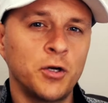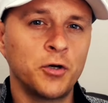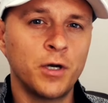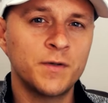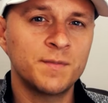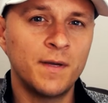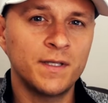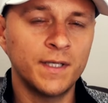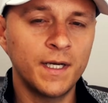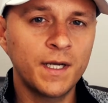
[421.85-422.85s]
gross
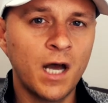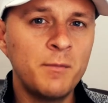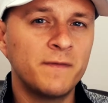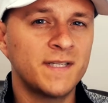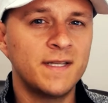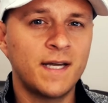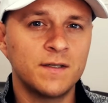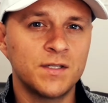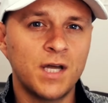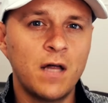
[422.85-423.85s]
monthly income of
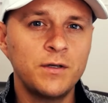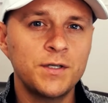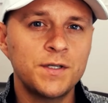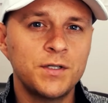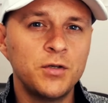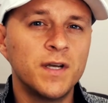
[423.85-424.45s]
$10,000,